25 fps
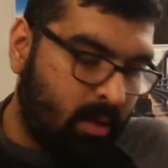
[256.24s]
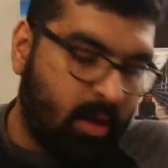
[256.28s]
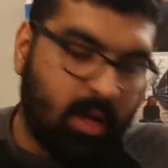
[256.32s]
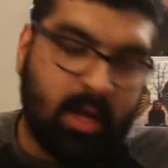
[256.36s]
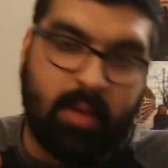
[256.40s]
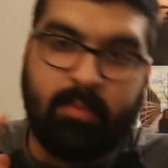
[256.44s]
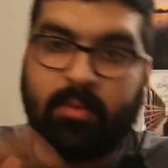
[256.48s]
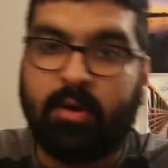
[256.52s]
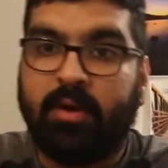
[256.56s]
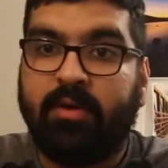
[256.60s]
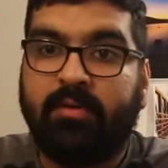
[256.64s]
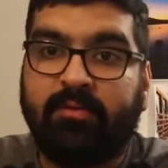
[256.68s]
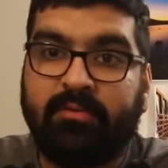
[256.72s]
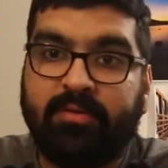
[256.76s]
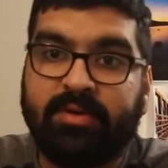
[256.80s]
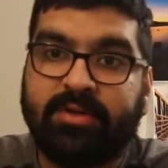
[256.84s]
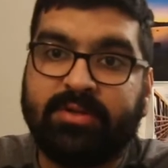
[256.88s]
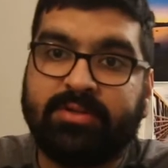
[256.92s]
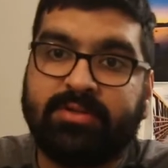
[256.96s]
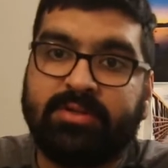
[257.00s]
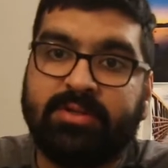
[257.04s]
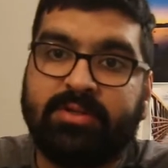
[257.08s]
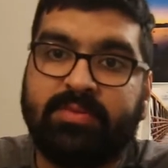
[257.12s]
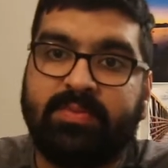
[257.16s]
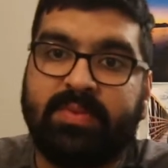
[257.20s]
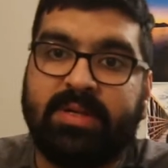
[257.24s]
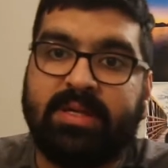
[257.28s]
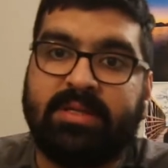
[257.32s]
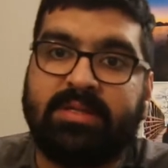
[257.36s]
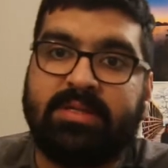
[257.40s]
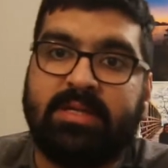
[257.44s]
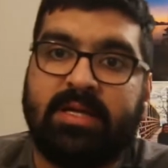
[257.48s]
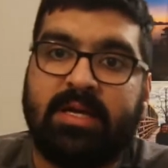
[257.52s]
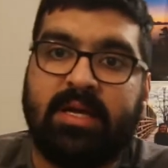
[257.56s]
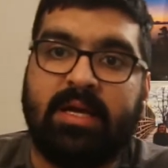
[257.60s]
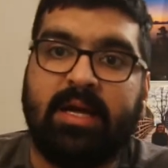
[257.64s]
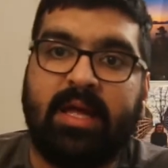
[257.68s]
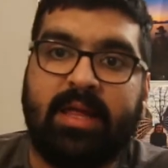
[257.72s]
I'm gonna finish this
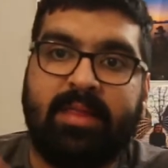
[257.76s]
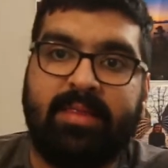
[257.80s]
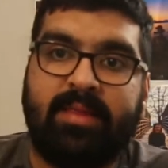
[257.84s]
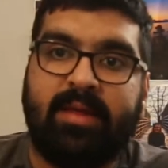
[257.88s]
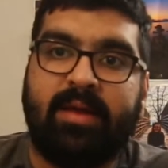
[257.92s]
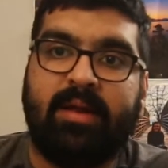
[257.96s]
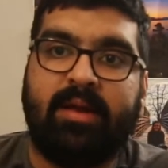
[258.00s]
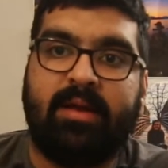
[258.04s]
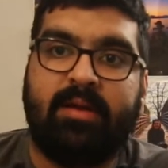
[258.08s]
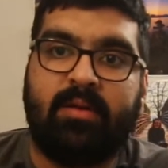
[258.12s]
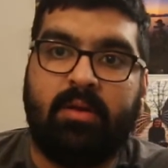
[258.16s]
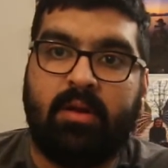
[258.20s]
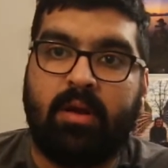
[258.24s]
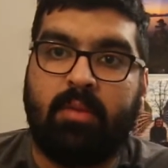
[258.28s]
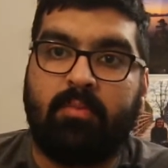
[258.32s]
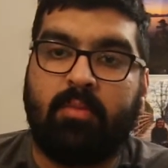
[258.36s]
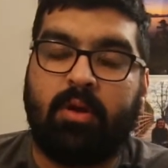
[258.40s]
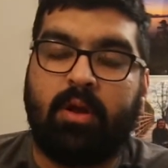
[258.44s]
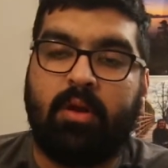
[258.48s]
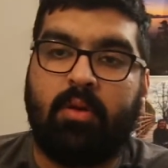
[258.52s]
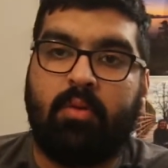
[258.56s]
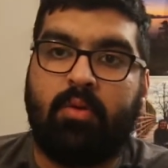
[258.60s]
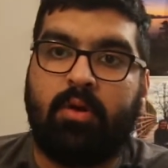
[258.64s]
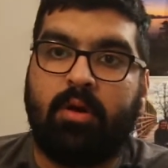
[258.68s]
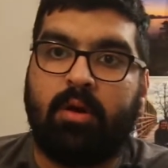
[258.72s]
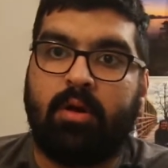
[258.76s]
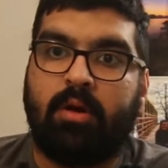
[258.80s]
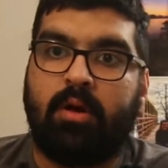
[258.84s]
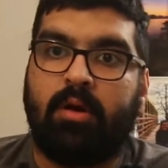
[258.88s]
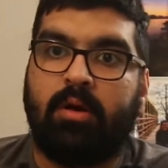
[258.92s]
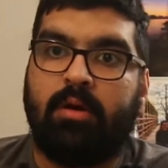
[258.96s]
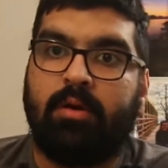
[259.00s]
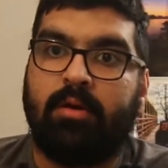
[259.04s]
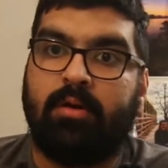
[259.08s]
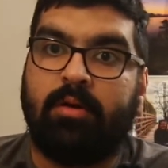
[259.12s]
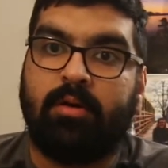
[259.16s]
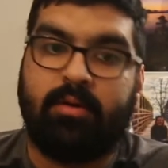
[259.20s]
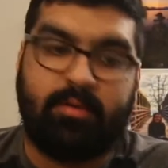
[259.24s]
pizza and then I'm gonna work
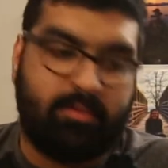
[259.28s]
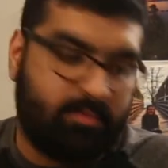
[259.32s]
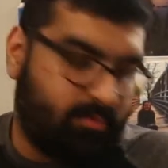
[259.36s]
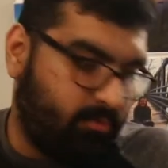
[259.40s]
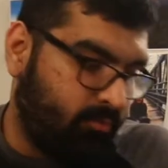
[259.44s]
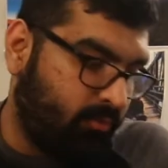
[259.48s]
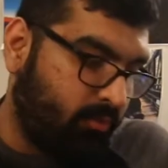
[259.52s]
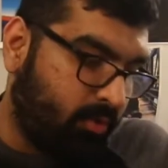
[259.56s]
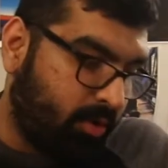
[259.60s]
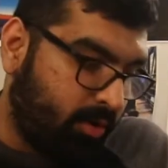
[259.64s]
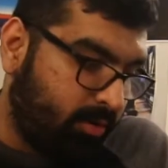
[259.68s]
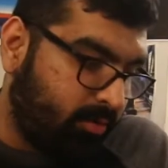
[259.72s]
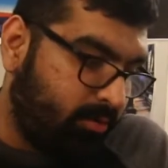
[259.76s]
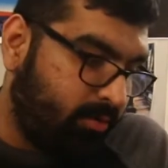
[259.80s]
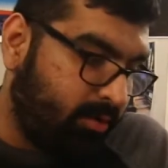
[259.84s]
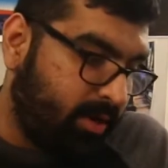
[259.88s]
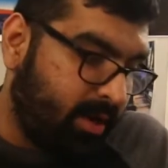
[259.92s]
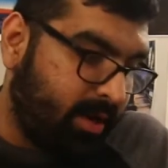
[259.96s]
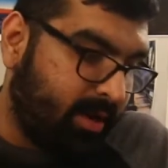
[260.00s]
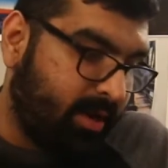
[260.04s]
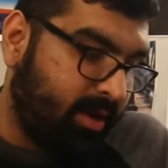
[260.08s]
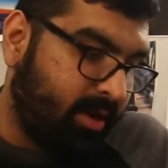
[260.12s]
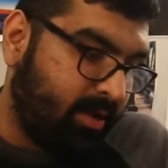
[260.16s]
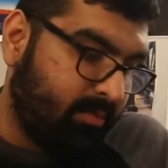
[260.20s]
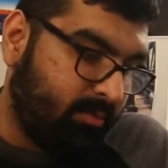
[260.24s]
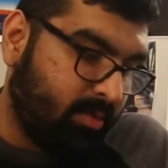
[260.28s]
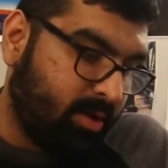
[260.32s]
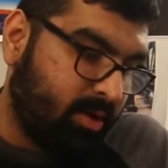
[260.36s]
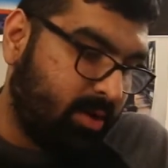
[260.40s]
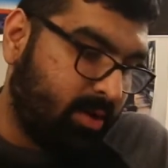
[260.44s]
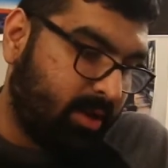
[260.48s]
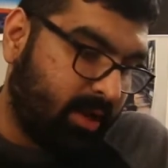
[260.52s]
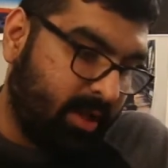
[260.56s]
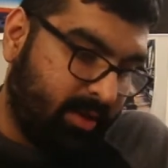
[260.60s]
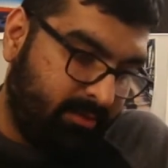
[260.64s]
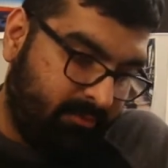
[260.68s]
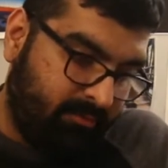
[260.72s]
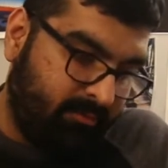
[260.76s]
on what rating I'm
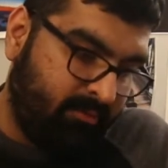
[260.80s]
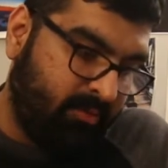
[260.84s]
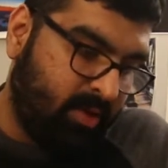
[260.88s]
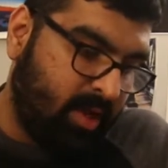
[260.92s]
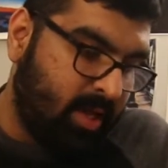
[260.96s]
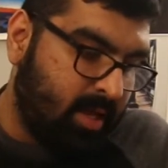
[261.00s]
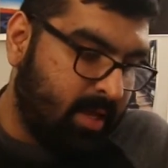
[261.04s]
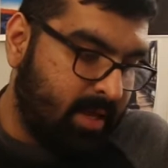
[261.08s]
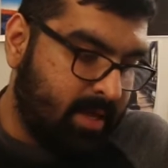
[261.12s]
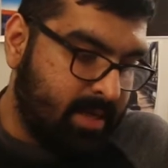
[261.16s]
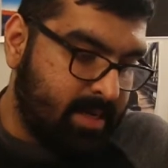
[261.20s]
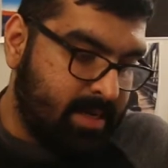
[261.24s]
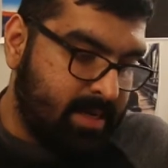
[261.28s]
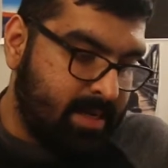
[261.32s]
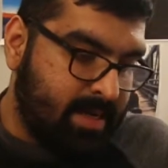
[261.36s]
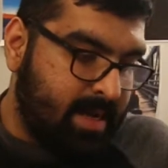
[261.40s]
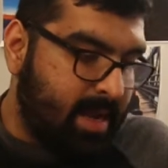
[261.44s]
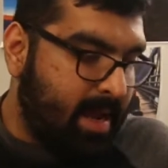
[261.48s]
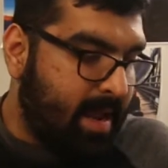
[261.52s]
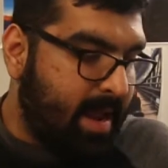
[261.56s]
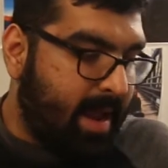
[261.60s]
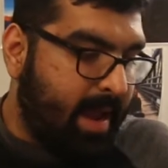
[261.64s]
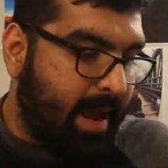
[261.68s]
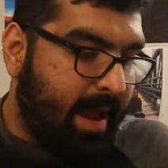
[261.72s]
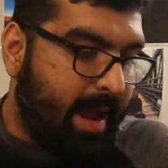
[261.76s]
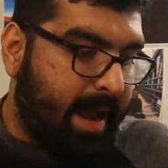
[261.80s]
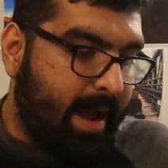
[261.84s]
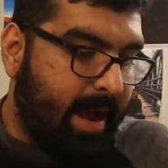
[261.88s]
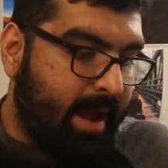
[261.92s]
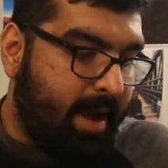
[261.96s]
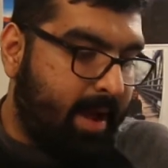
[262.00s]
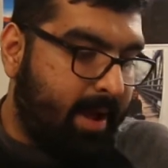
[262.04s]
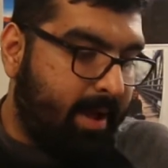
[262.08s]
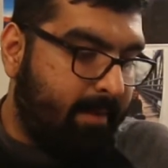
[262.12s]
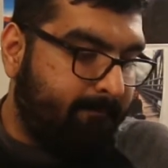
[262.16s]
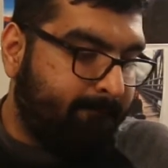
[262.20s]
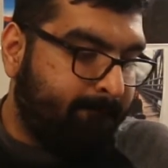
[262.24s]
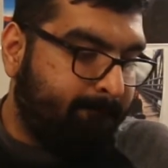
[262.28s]
gonna give.
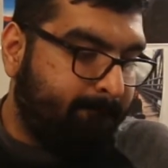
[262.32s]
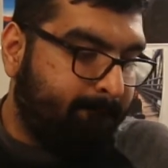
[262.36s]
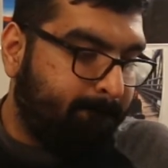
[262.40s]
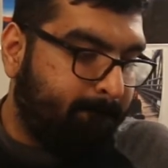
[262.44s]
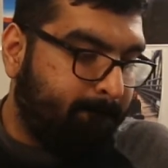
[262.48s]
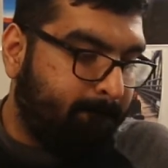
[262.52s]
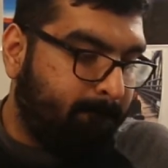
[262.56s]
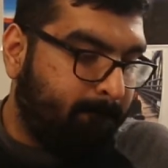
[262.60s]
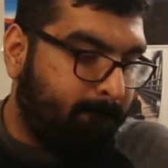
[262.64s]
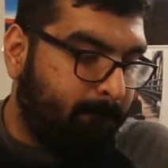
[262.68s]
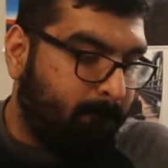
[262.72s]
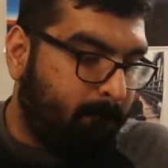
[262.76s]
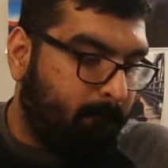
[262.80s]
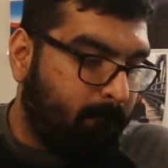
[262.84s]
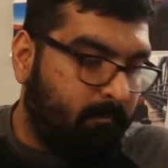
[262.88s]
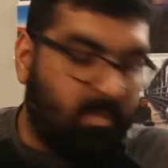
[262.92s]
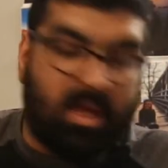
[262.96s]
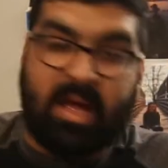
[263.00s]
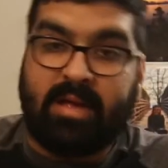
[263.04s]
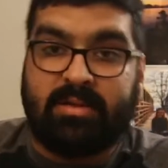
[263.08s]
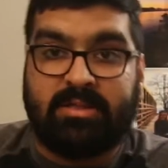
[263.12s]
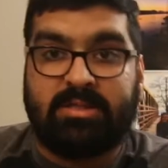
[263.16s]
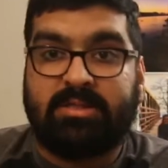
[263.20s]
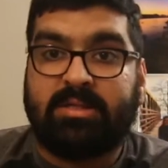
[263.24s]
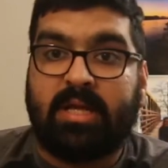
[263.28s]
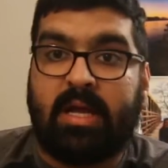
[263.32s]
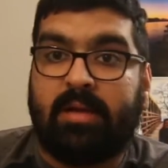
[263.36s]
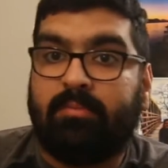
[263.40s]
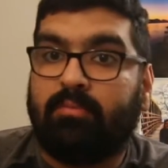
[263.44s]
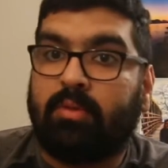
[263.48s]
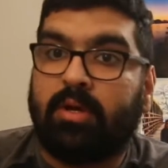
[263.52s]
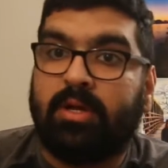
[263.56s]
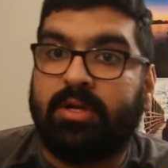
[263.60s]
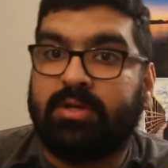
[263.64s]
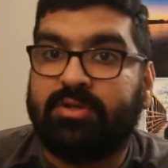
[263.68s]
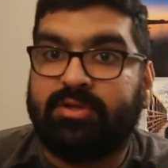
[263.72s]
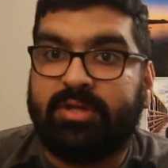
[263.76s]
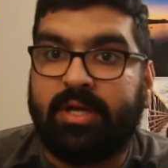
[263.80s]
I'm
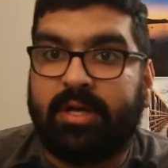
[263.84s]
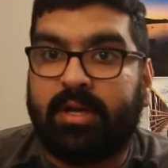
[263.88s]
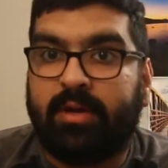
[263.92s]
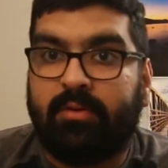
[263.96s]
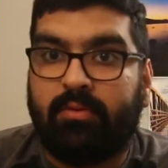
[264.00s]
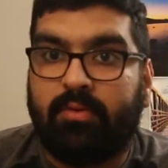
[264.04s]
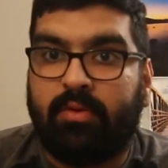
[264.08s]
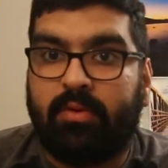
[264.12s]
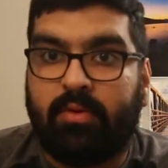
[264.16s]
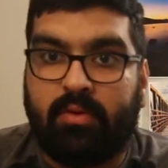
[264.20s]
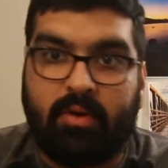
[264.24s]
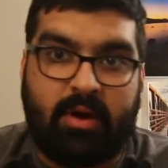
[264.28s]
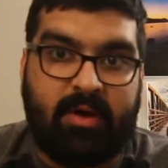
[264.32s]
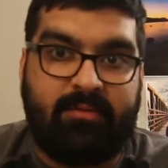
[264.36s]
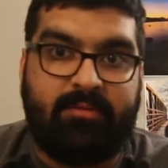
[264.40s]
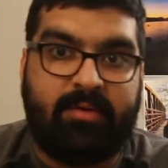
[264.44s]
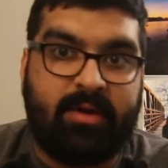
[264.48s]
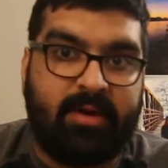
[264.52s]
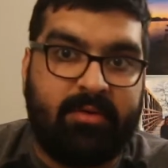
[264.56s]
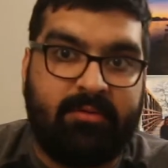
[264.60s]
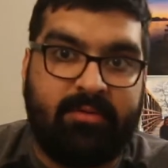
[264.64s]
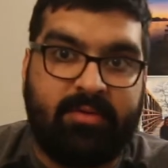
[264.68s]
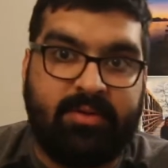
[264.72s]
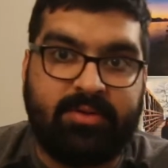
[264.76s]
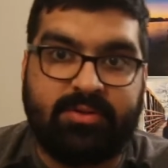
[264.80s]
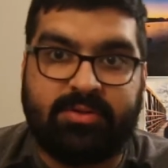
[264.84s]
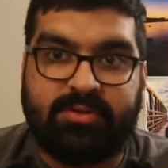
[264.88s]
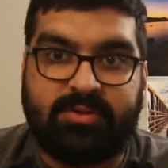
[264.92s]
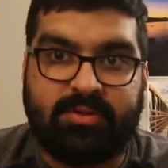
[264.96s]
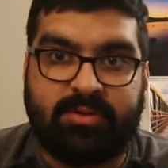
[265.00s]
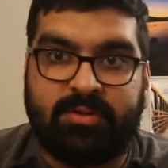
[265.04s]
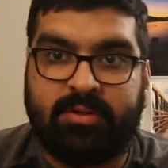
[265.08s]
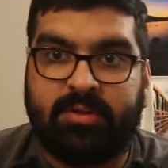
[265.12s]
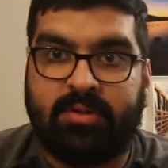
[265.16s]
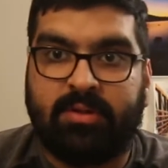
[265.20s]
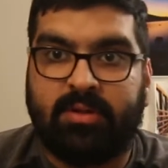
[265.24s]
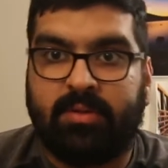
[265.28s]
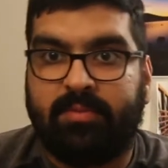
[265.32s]
gonna check in with you after I finish
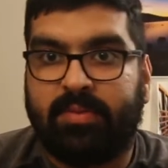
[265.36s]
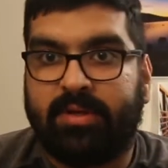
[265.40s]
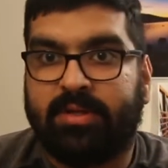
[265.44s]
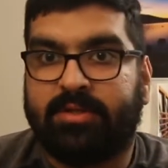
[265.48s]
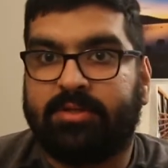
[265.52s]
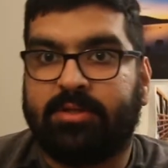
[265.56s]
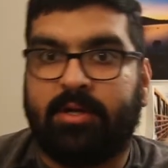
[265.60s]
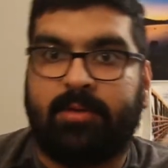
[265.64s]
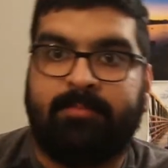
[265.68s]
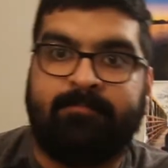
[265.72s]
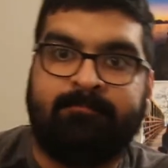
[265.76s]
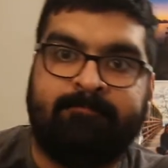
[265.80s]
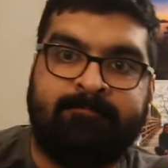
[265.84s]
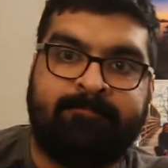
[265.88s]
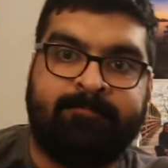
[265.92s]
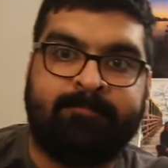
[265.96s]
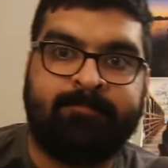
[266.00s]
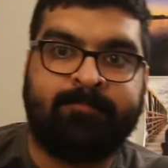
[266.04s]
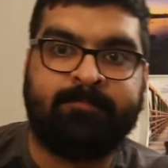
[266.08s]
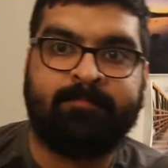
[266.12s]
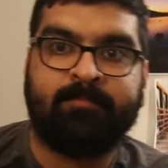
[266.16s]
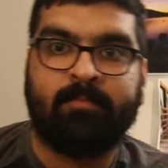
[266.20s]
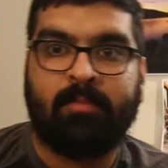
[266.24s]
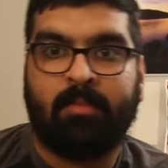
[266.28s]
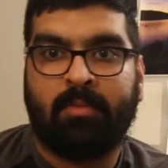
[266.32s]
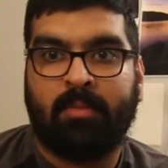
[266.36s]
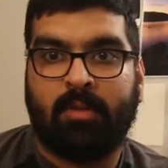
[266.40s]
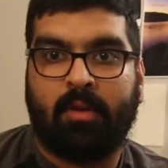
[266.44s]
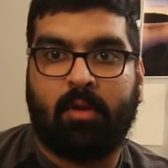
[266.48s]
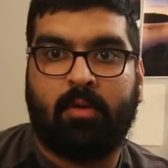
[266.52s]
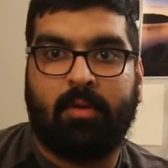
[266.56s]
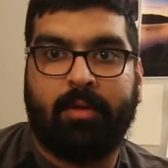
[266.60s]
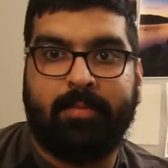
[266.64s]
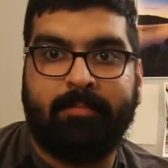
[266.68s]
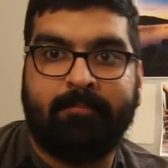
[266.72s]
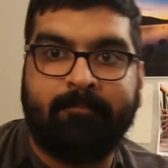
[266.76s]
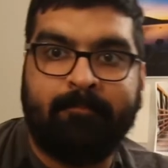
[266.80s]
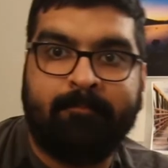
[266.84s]
the pizza.
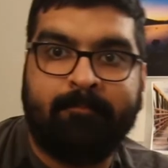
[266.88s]
Right.